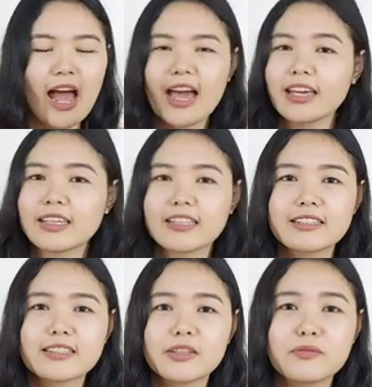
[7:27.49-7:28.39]
I can
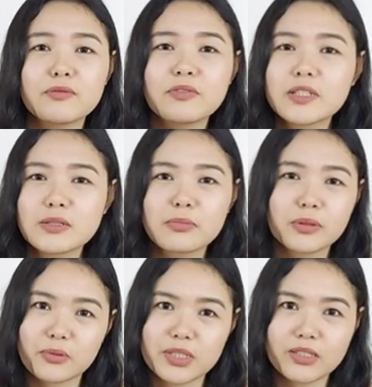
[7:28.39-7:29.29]
see
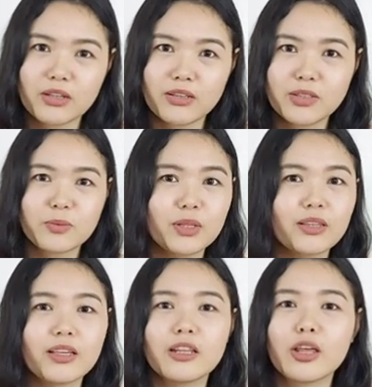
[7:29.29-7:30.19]
visible results
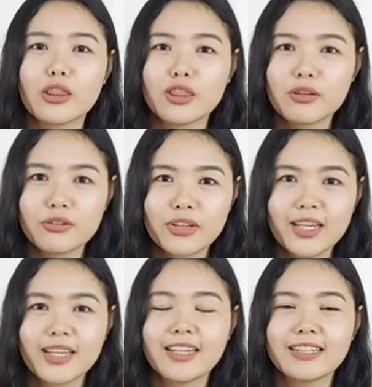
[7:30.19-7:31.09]
within
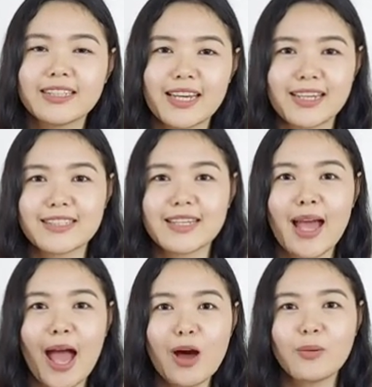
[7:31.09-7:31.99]
3 days.
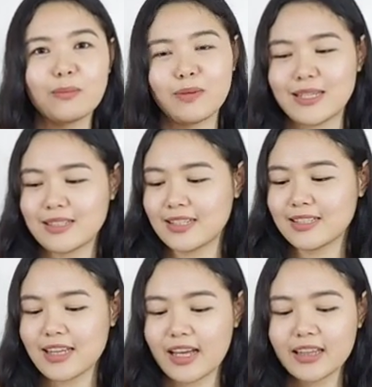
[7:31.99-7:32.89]
How amazing
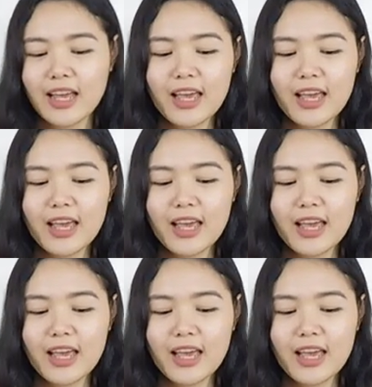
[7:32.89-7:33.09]
is that?